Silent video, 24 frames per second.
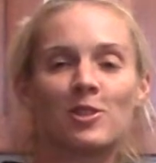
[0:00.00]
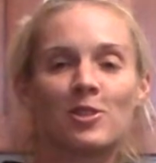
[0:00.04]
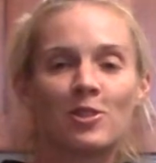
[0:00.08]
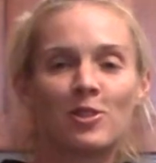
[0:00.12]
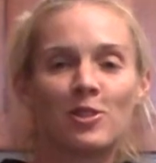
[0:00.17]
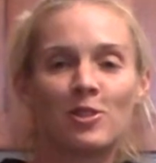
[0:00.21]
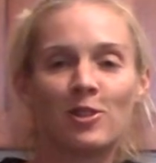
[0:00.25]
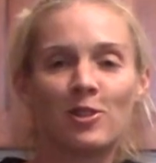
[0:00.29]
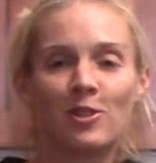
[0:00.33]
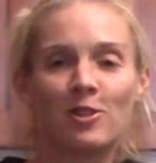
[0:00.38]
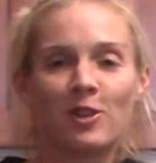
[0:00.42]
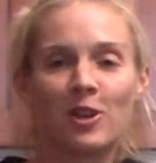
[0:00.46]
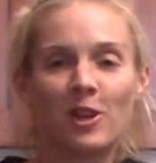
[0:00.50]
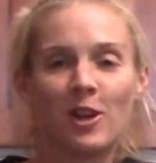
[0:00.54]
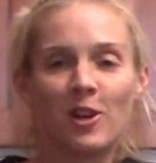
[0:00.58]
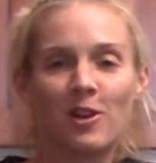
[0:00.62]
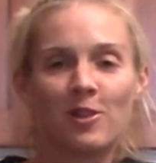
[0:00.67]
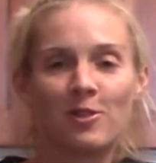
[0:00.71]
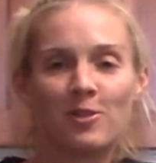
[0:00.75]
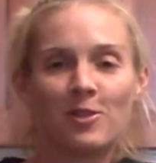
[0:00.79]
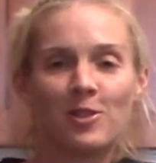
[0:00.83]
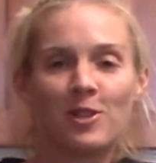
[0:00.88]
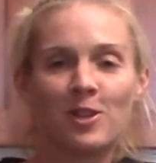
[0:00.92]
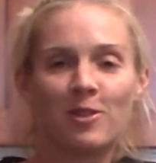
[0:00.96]

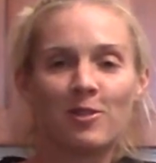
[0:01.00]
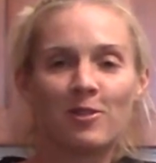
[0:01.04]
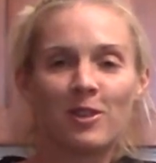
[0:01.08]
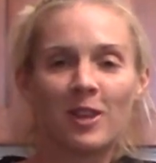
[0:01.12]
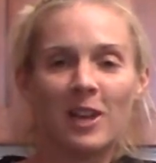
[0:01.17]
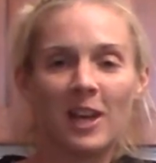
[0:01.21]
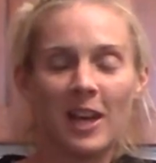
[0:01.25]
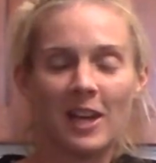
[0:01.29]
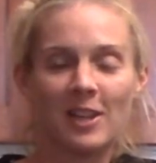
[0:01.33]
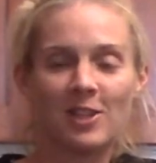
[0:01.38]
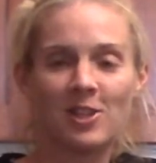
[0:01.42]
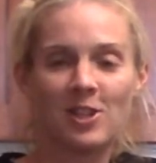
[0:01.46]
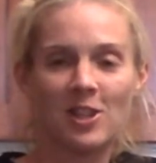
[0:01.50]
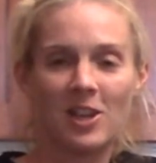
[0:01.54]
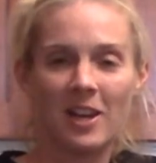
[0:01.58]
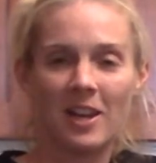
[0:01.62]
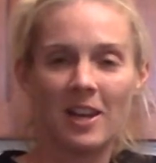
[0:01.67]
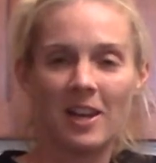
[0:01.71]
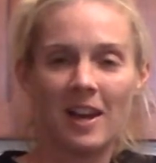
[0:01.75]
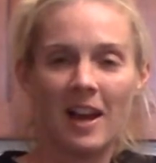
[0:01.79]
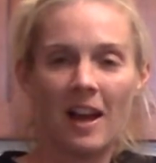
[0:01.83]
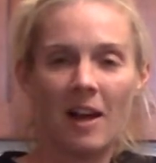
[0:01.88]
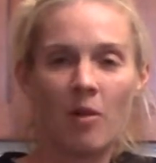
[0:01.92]
StudiO2 kitchen.